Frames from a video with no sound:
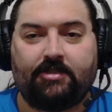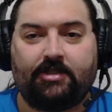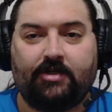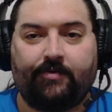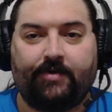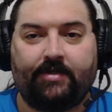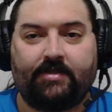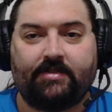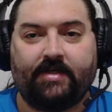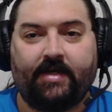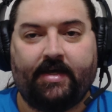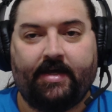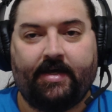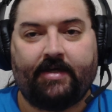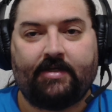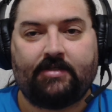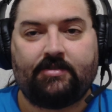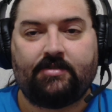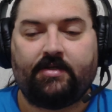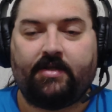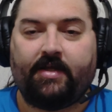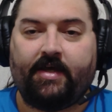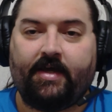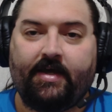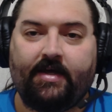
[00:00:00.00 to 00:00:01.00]
Series
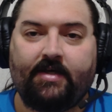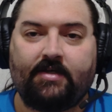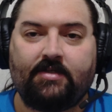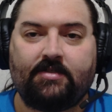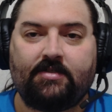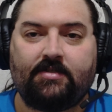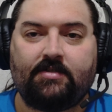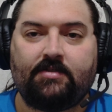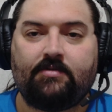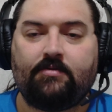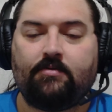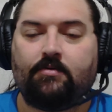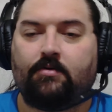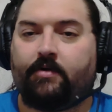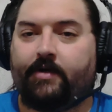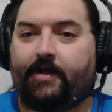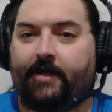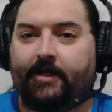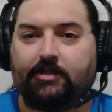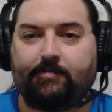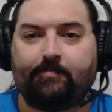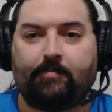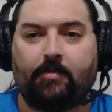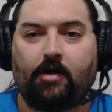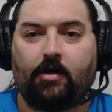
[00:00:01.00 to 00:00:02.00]
X and S or
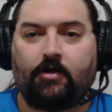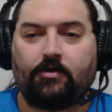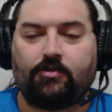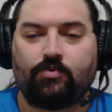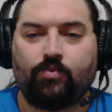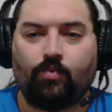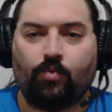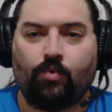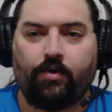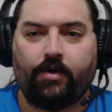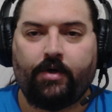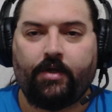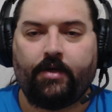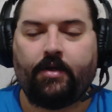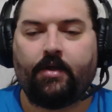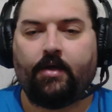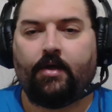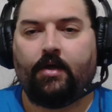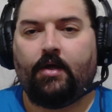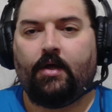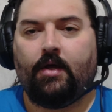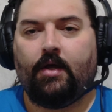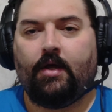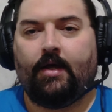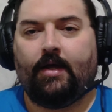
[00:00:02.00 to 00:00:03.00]
Xbox One.
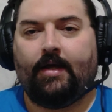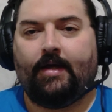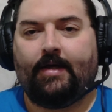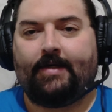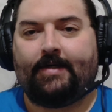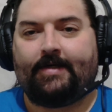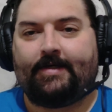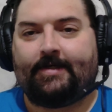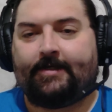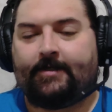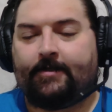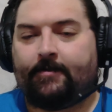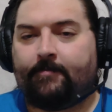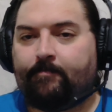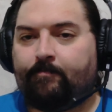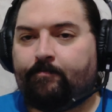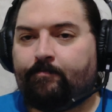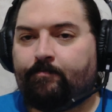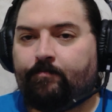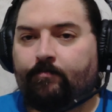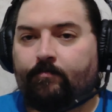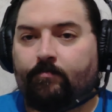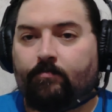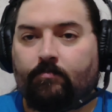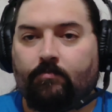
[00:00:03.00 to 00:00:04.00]
Um,
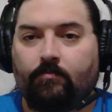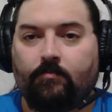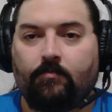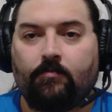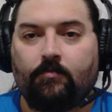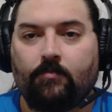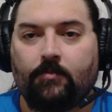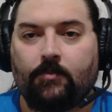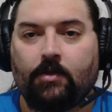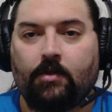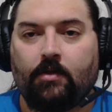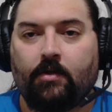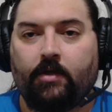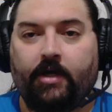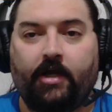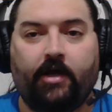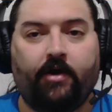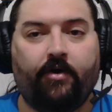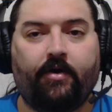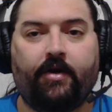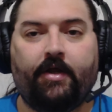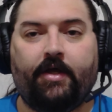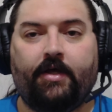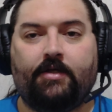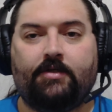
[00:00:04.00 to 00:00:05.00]

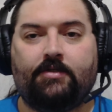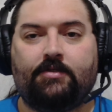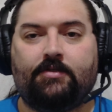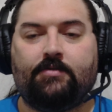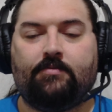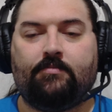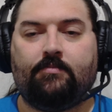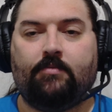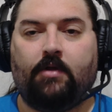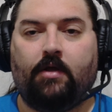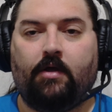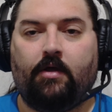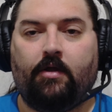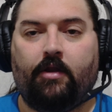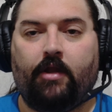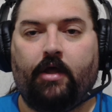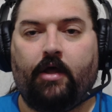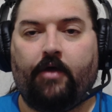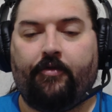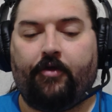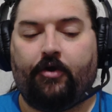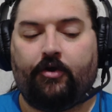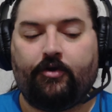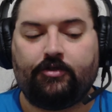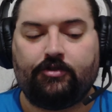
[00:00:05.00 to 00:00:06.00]
here it is. Uh,
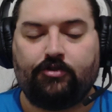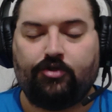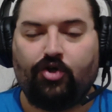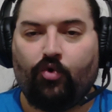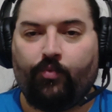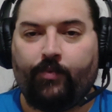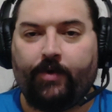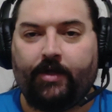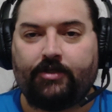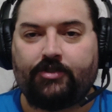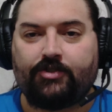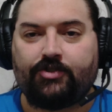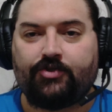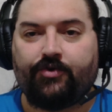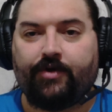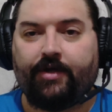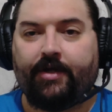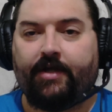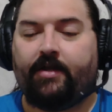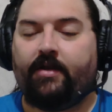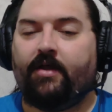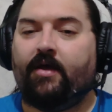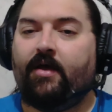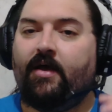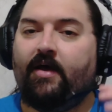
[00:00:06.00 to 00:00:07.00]
now there's no
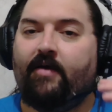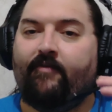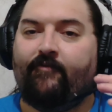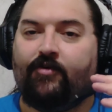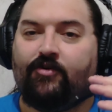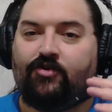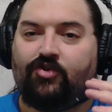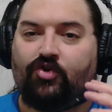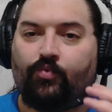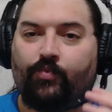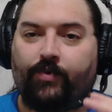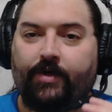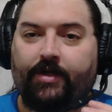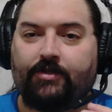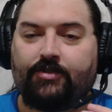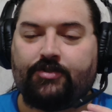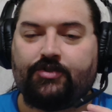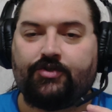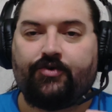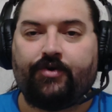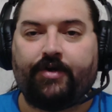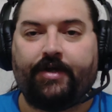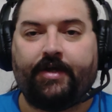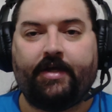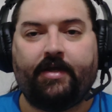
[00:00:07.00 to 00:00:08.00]
windscreen. There's a
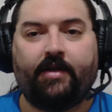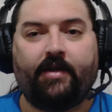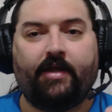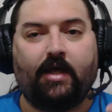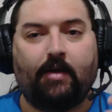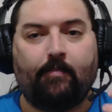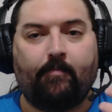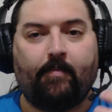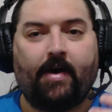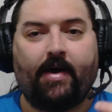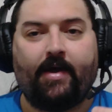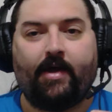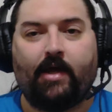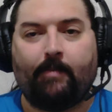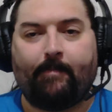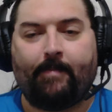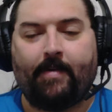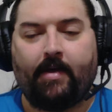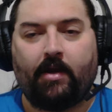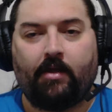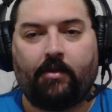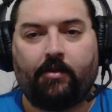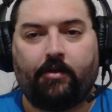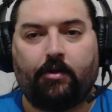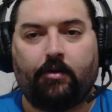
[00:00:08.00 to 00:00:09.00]
windscreen. It might help
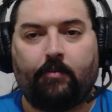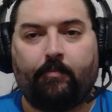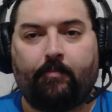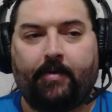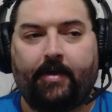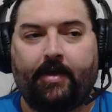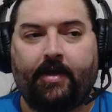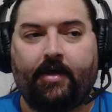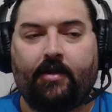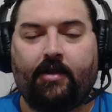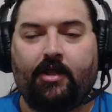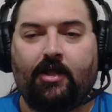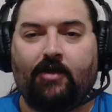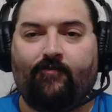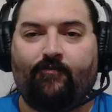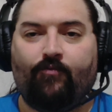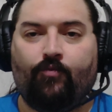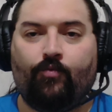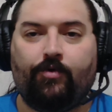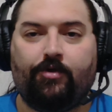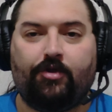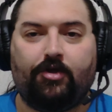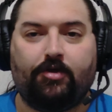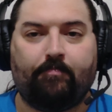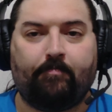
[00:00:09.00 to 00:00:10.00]
out a little bit
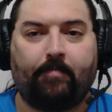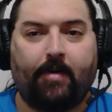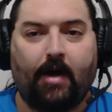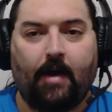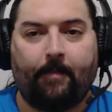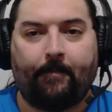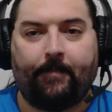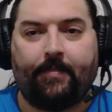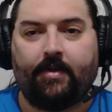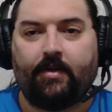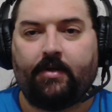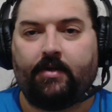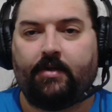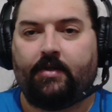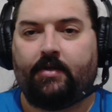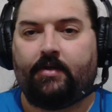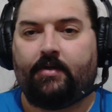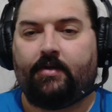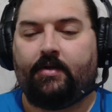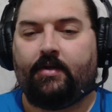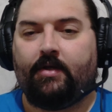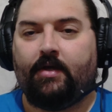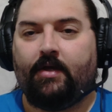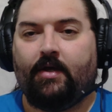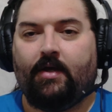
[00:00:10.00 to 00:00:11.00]
if with it popping
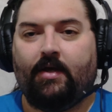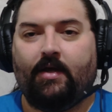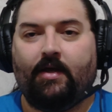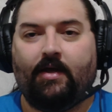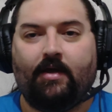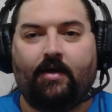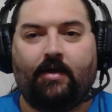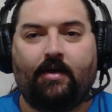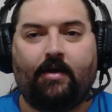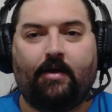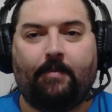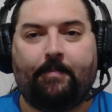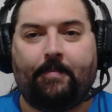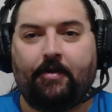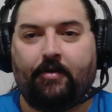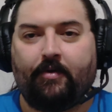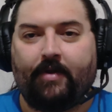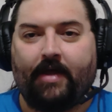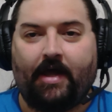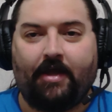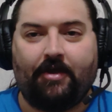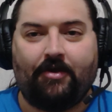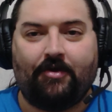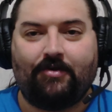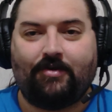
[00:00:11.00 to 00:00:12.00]
and uh, depending
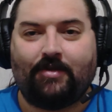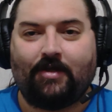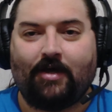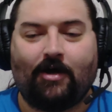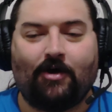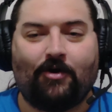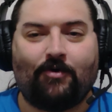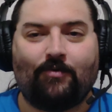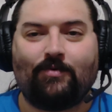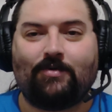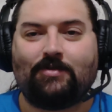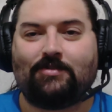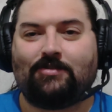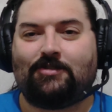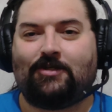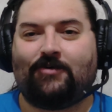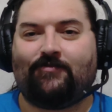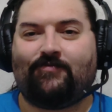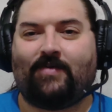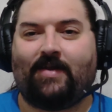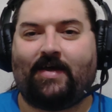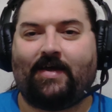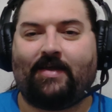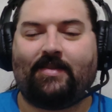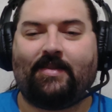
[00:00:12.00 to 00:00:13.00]
on how you talk and
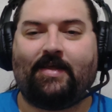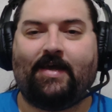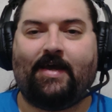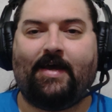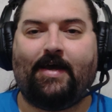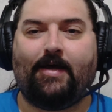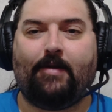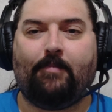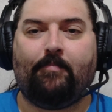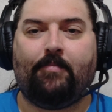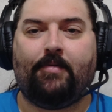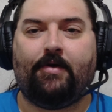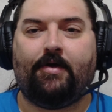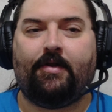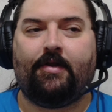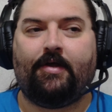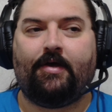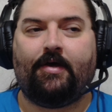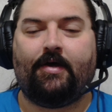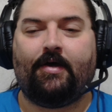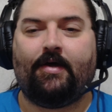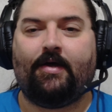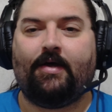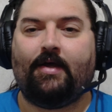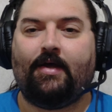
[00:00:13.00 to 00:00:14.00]
stuff like that. But
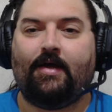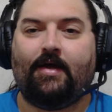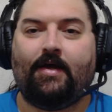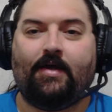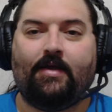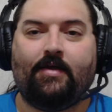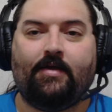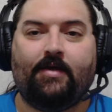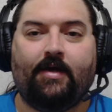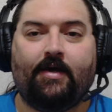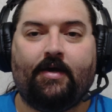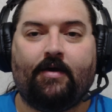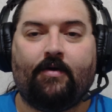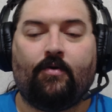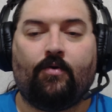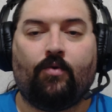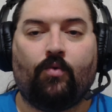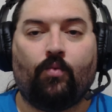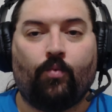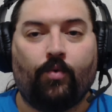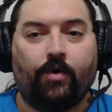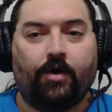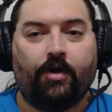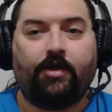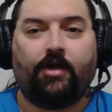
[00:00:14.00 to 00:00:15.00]
uh, yeah,
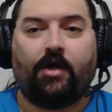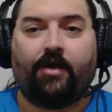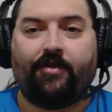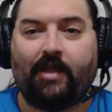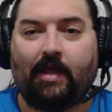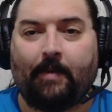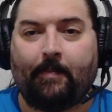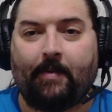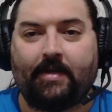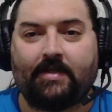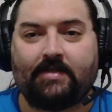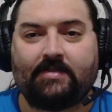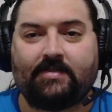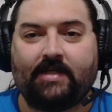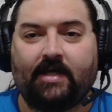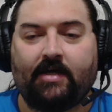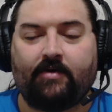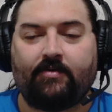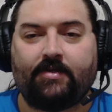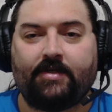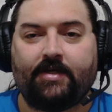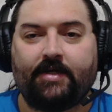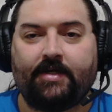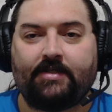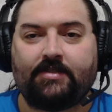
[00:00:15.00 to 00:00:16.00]
what do y'all think about the
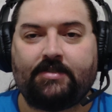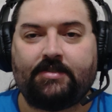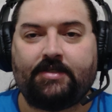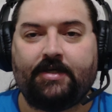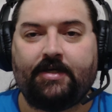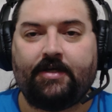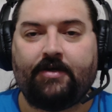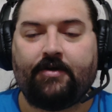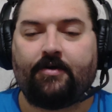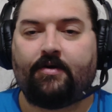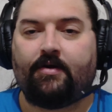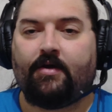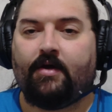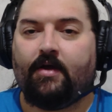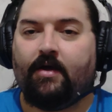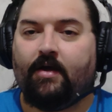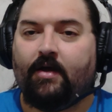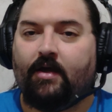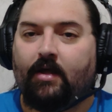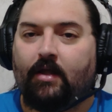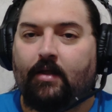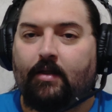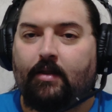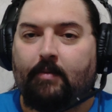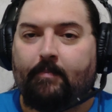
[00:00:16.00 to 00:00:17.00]
sound test here?
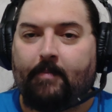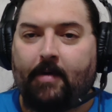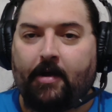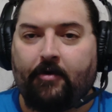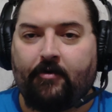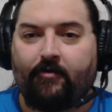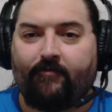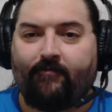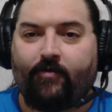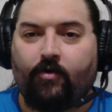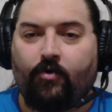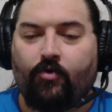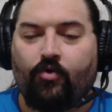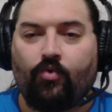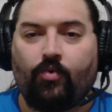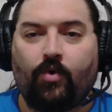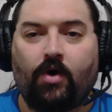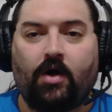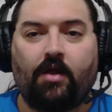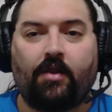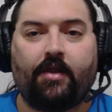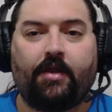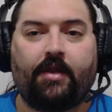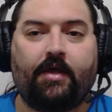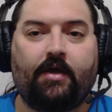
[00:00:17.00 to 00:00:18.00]
Microphone
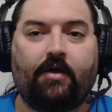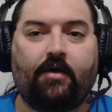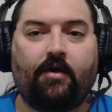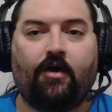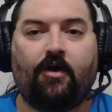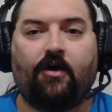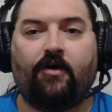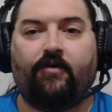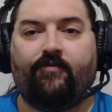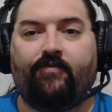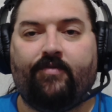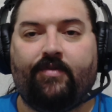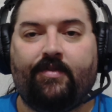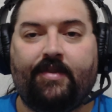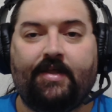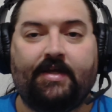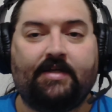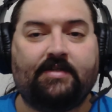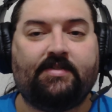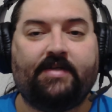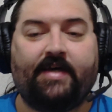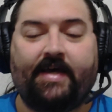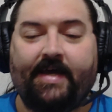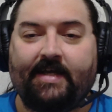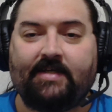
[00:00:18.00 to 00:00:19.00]
quality of
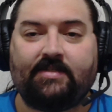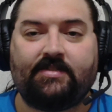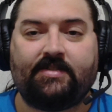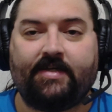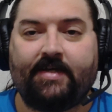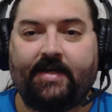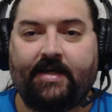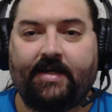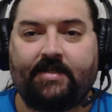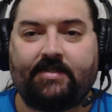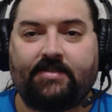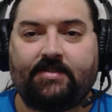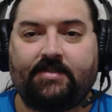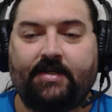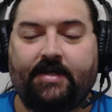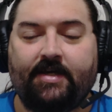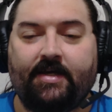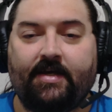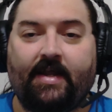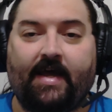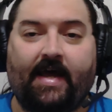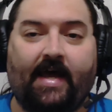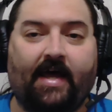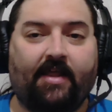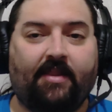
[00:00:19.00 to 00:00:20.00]
this EKSA
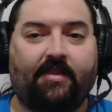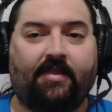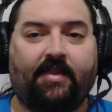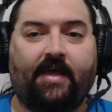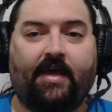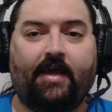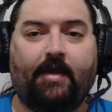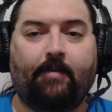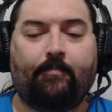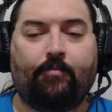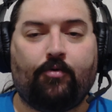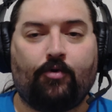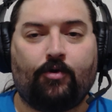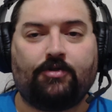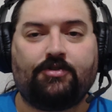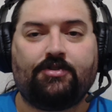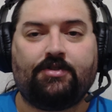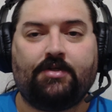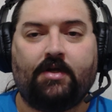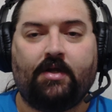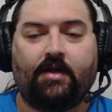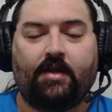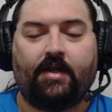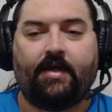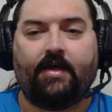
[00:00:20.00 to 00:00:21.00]
headset. I think
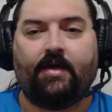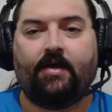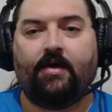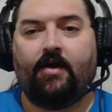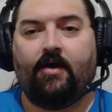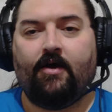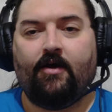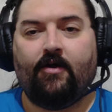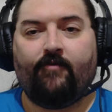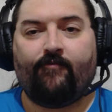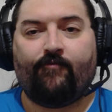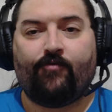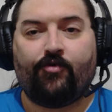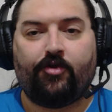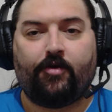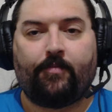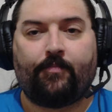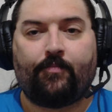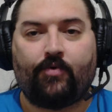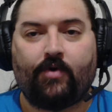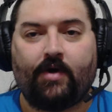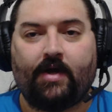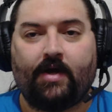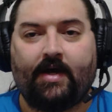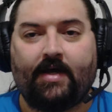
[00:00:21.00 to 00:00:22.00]
personally, for the
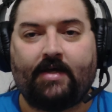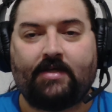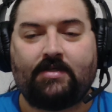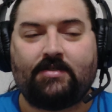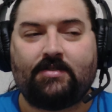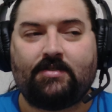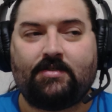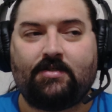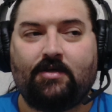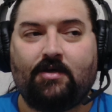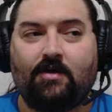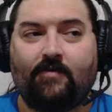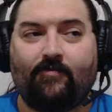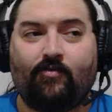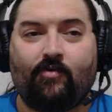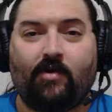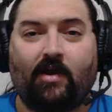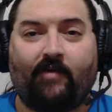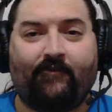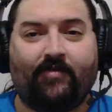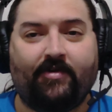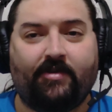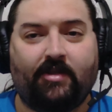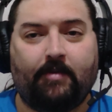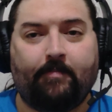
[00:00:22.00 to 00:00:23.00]
price of
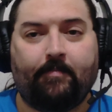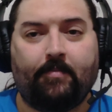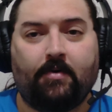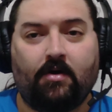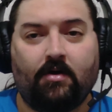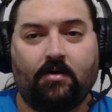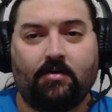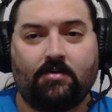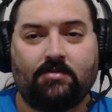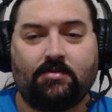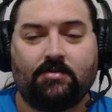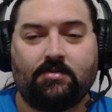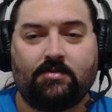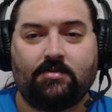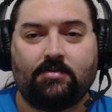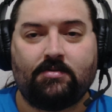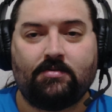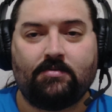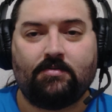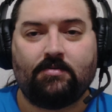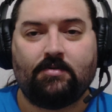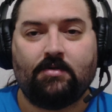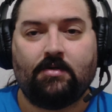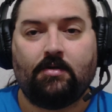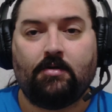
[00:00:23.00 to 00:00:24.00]
around 50
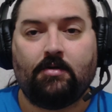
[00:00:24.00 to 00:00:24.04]
bucks,